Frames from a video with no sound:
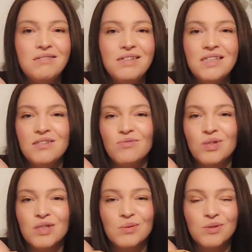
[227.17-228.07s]
isn't
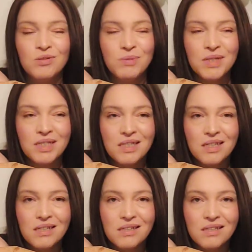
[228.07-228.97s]
really what's being
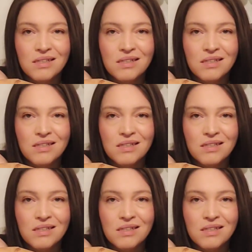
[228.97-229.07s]
done.